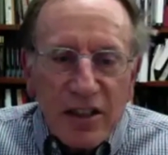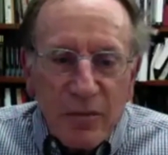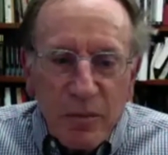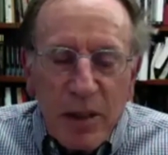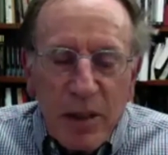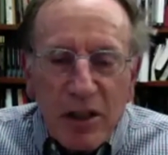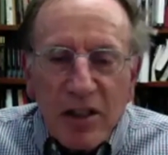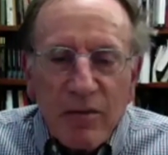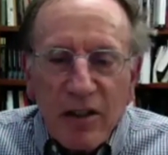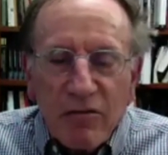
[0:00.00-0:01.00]
People in
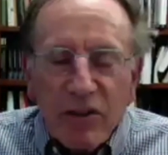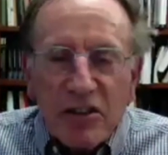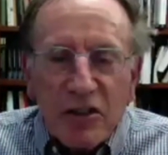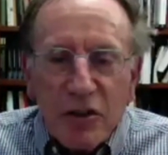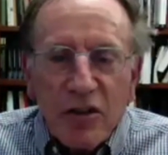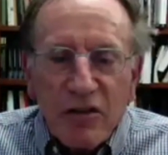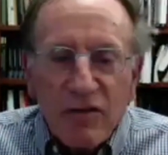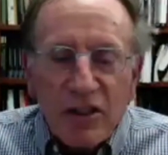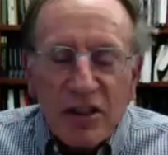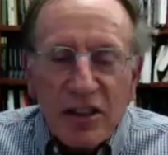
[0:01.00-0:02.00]
a research
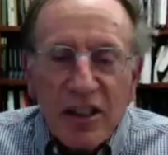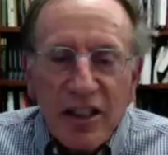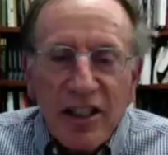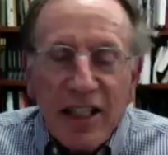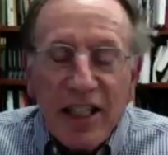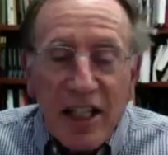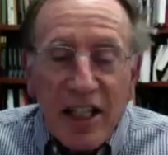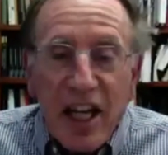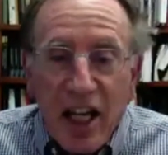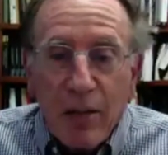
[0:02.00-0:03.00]
university can
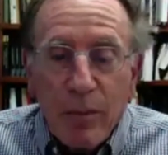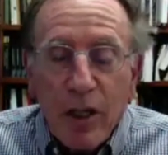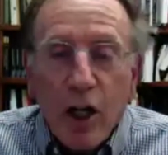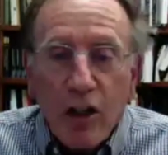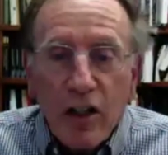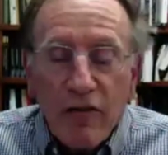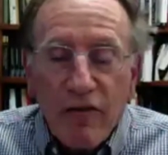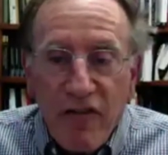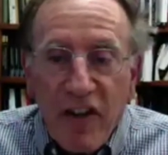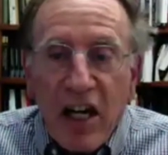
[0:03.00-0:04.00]
help
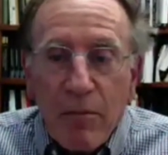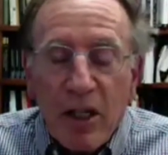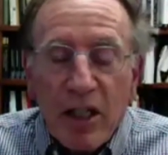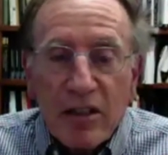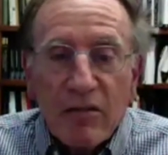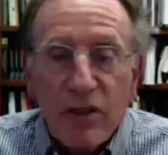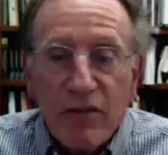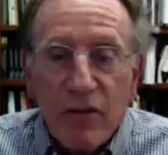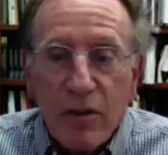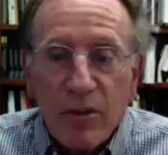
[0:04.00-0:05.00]
fair-minded
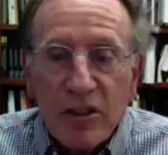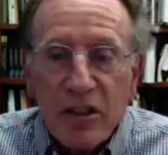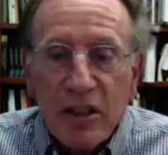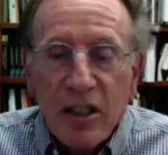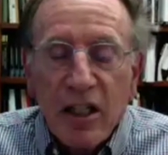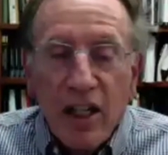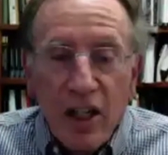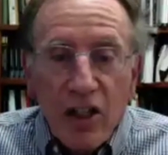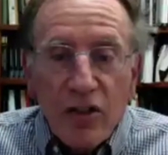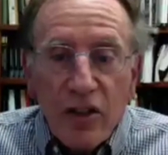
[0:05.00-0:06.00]
reformers
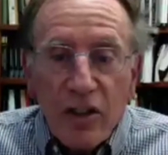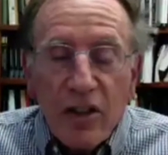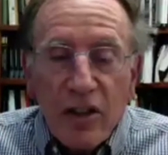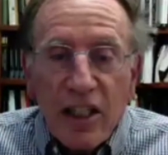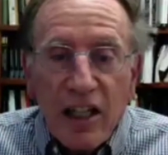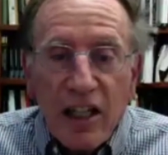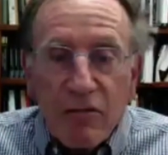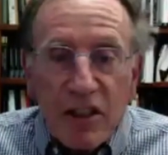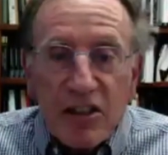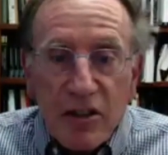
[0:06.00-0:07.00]
get
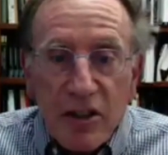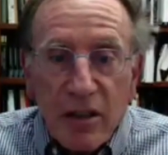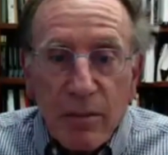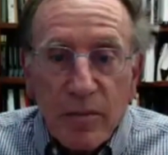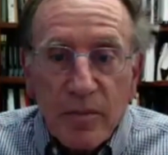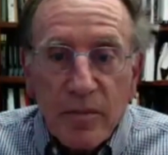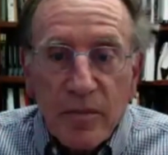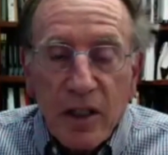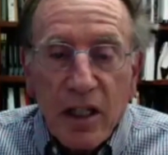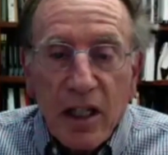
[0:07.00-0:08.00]
research help.
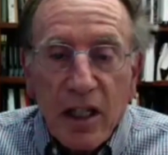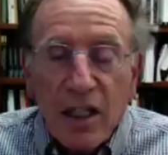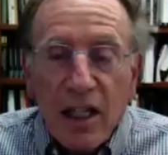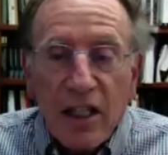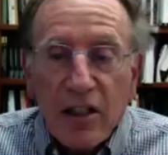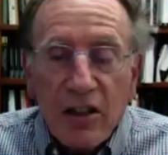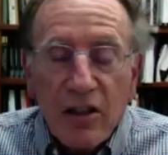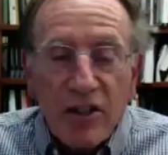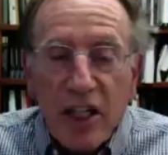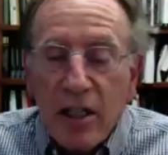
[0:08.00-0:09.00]
And I'd
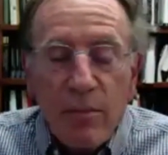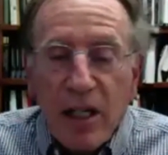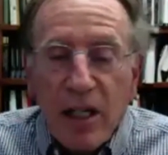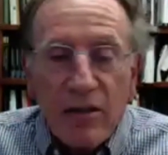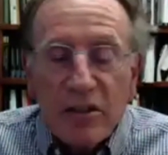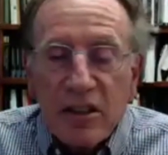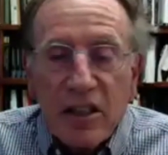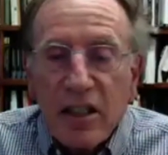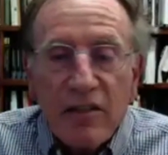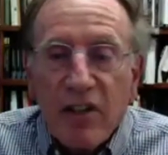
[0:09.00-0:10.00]
encourage anybody who's
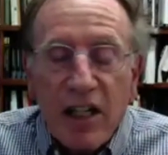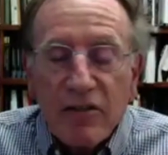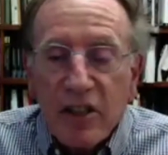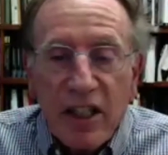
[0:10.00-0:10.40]
involved in